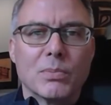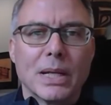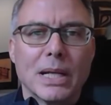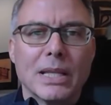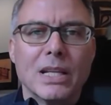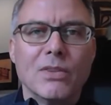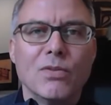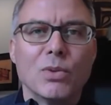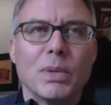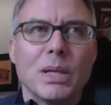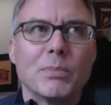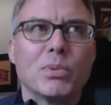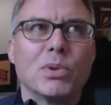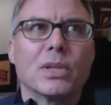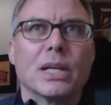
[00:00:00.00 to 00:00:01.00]
But I think for
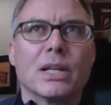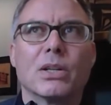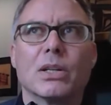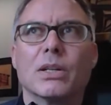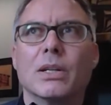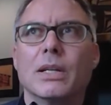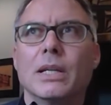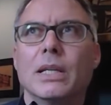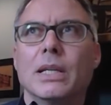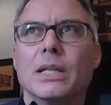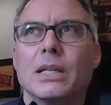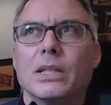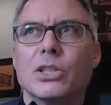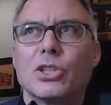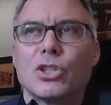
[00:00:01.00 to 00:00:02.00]
people that are
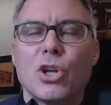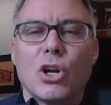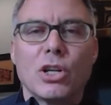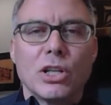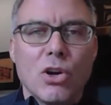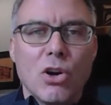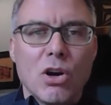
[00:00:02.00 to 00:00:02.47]
starting